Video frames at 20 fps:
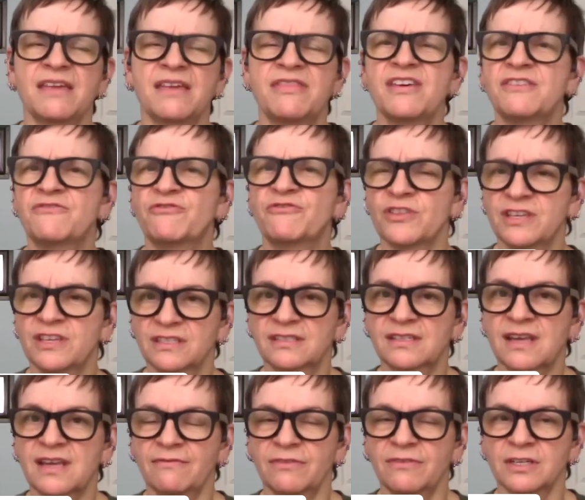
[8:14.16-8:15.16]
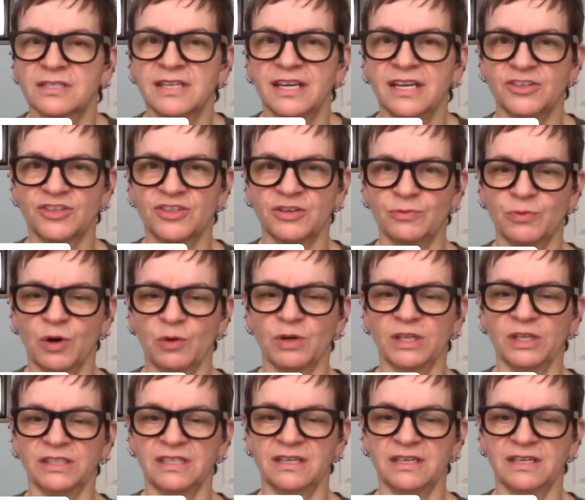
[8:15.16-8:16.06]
And I think for this conversation,